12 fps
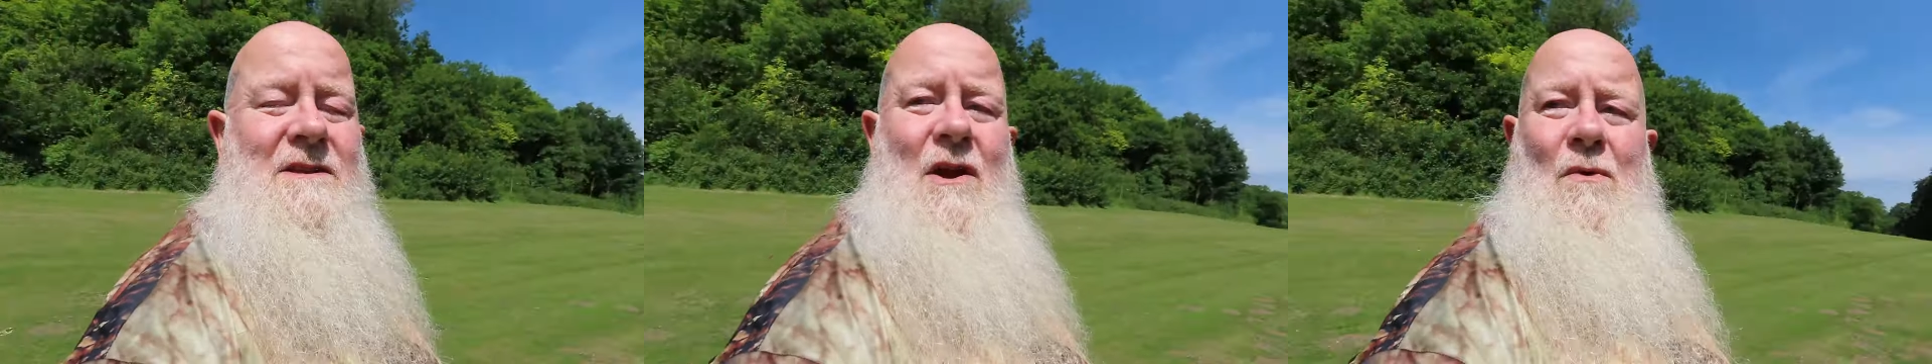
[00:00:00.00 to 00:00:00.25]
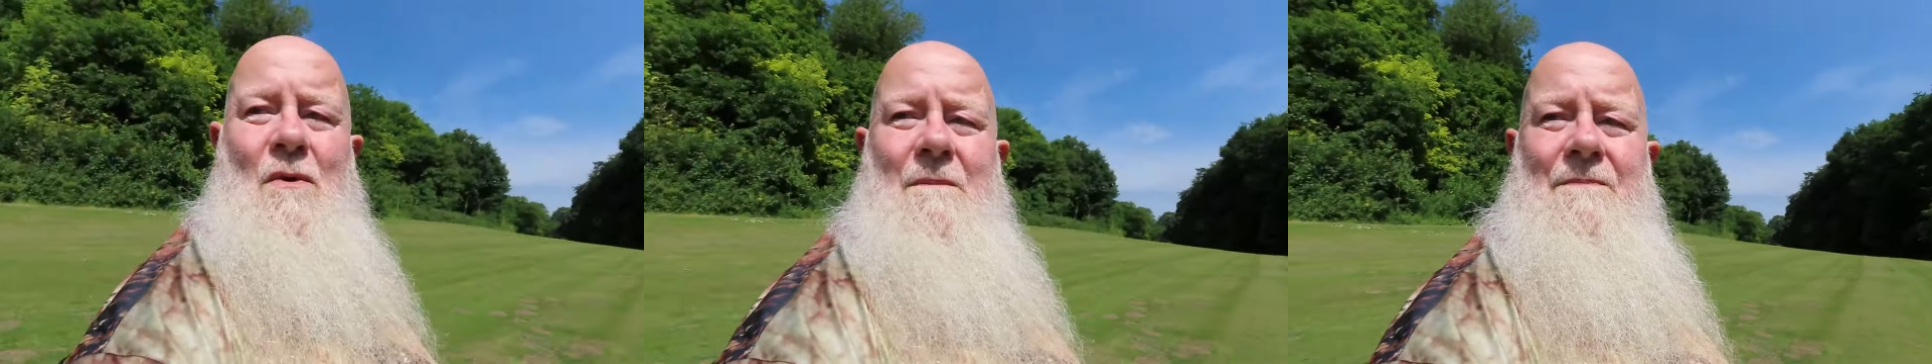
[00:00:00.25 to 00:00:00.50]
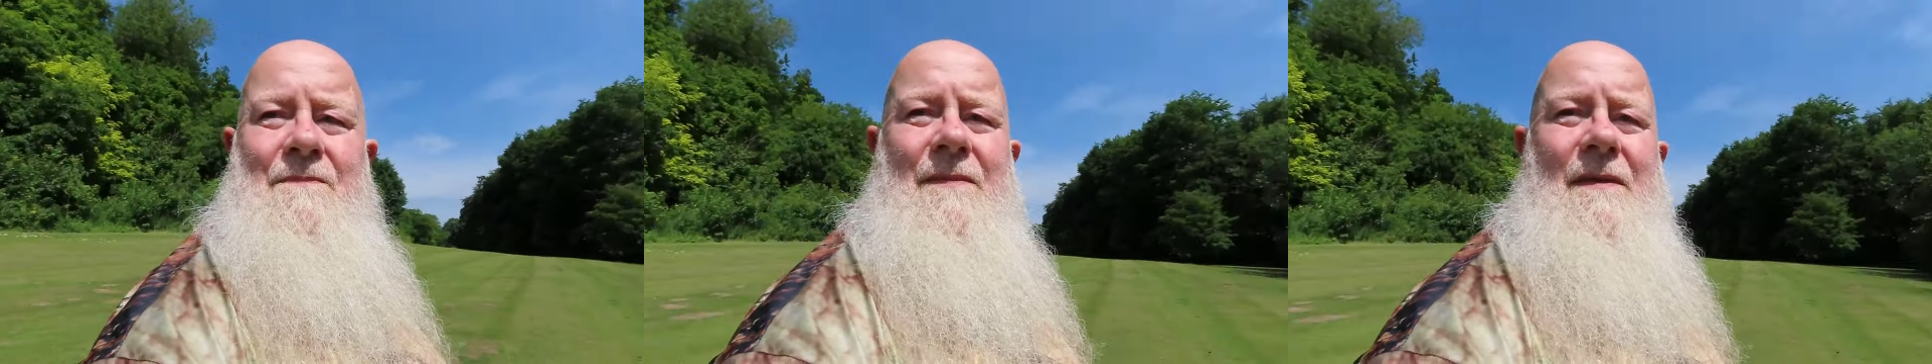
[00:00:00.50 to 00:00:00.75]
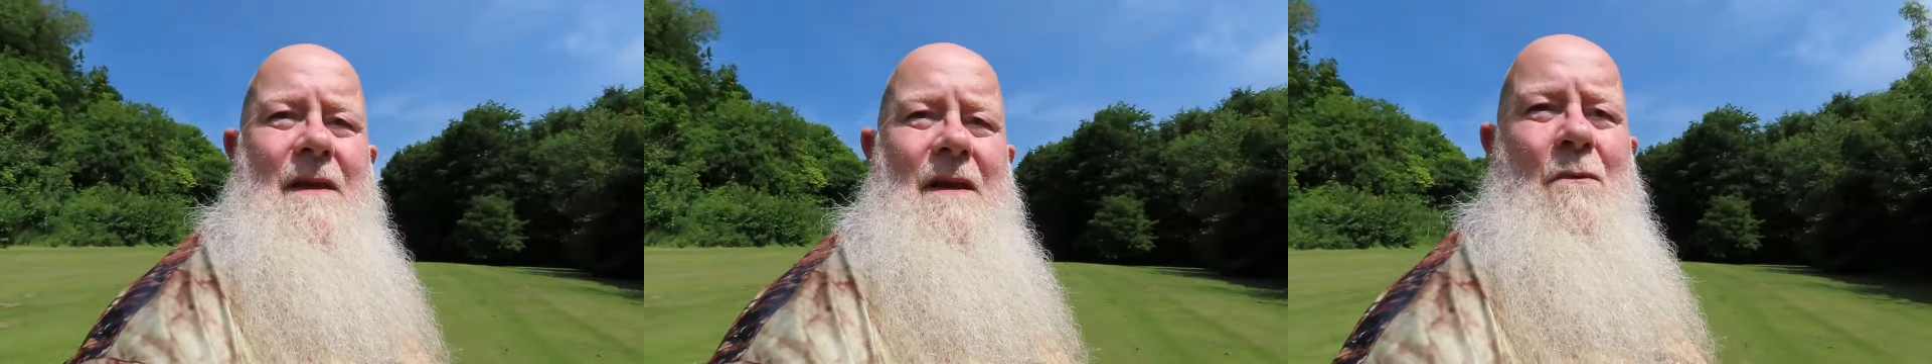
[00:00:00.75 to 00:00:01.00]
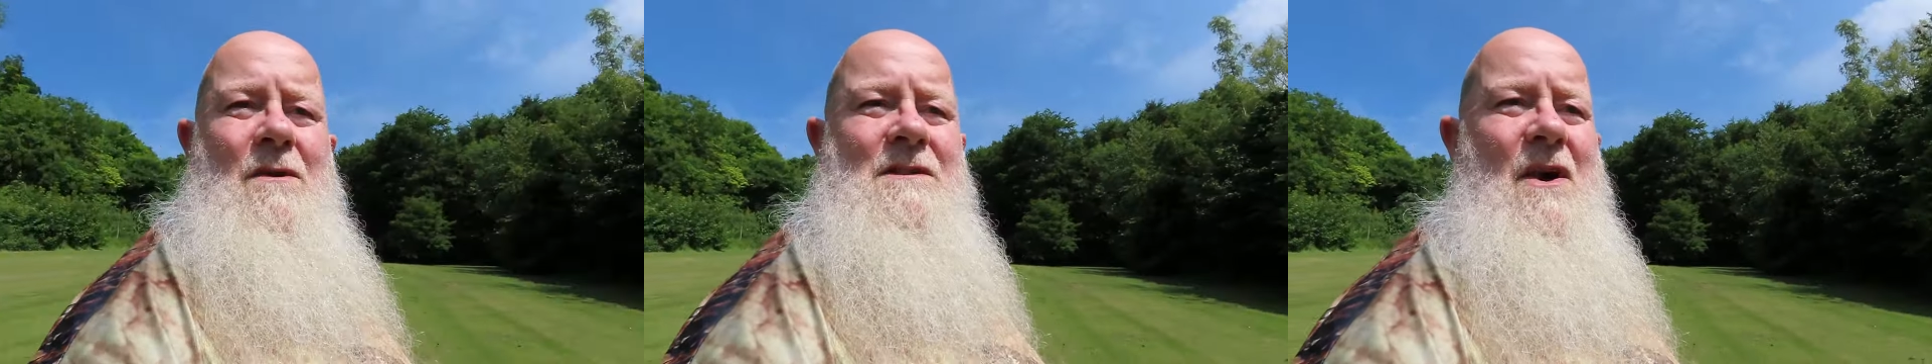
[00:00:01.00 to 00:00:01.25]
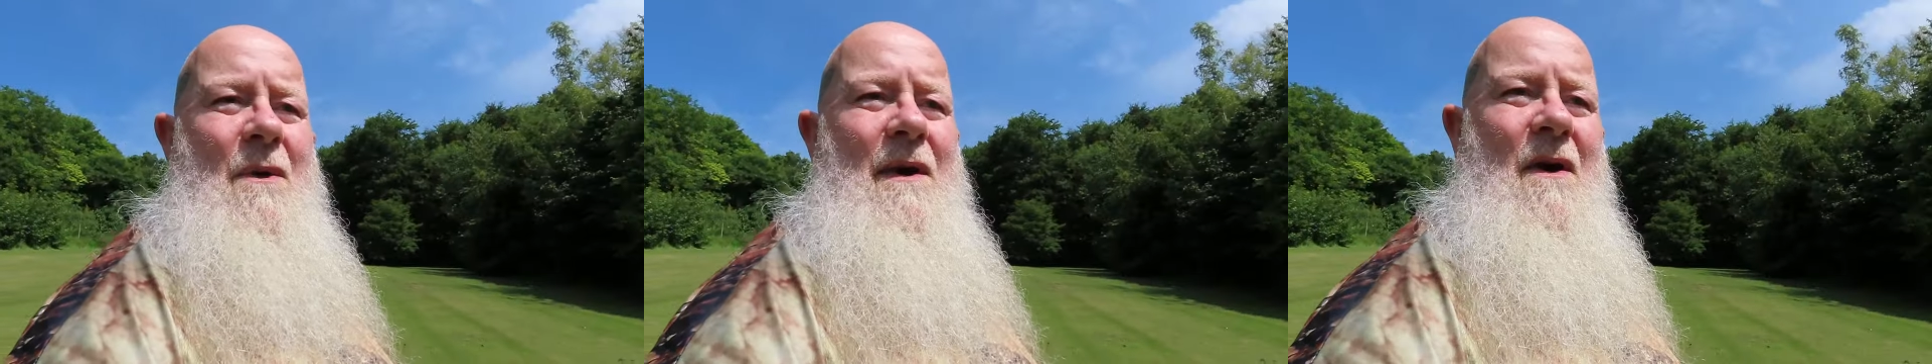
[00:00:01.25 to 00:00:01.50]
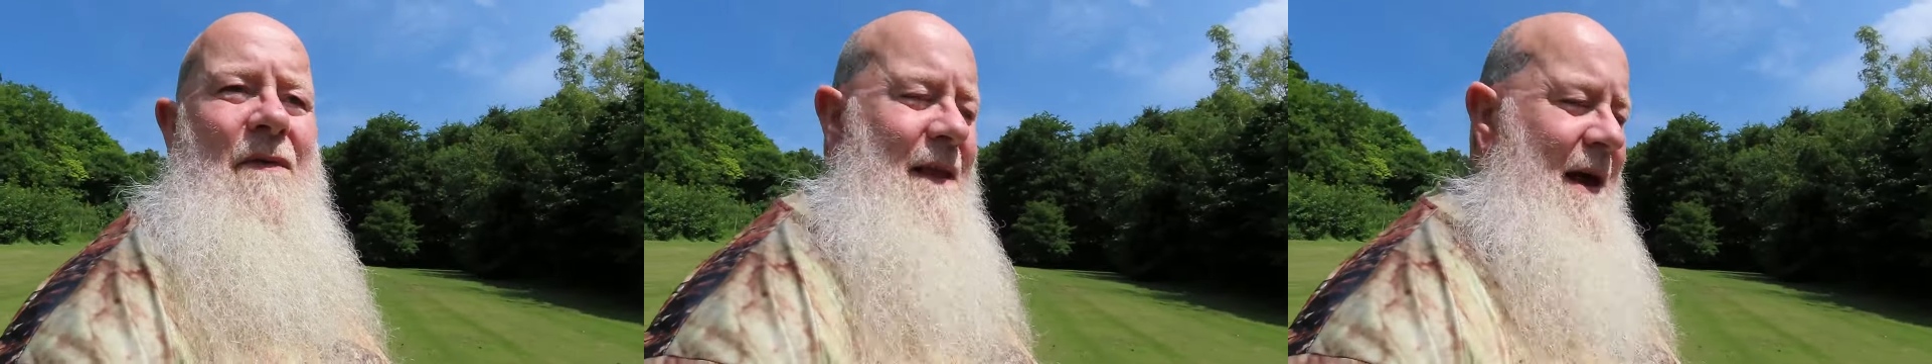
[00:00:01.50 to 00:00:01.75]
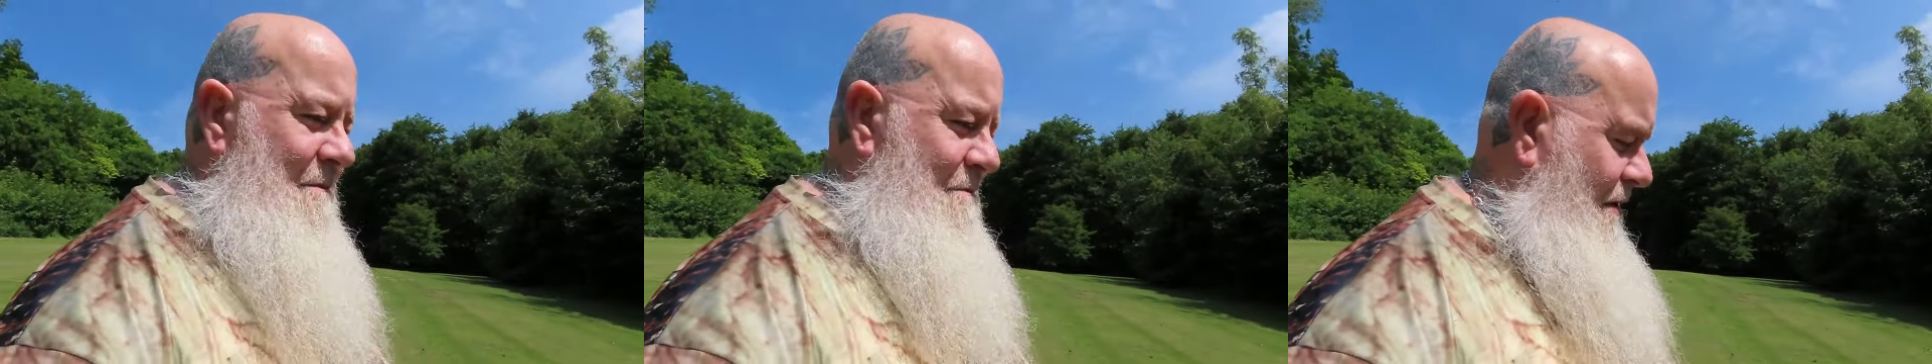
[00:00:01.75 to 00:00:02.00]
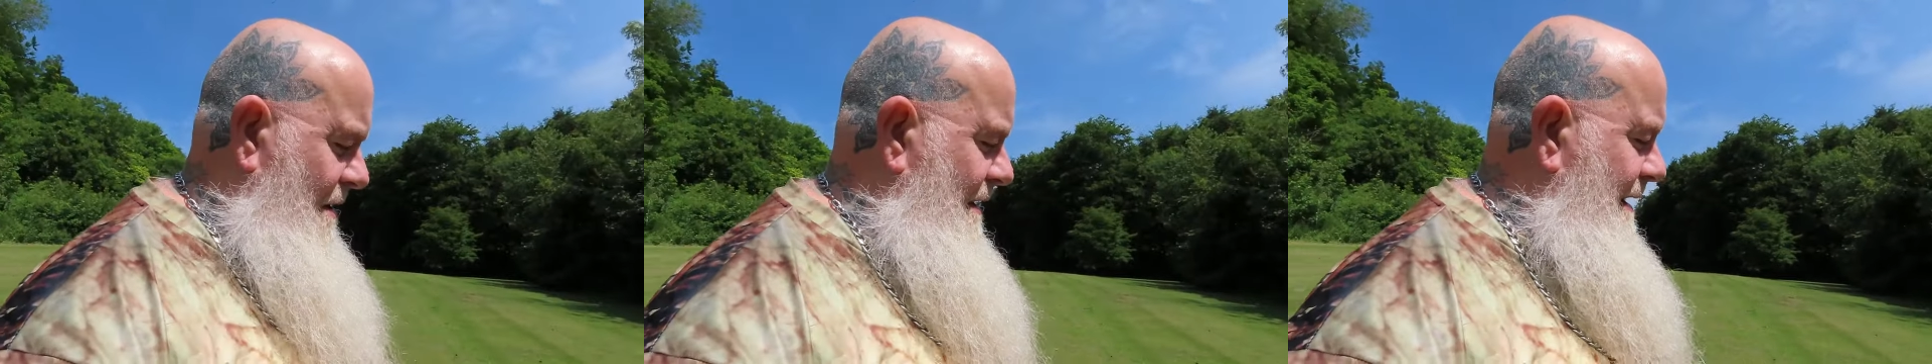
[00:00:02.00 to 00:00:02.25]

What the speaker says: So what's going on then, Bri?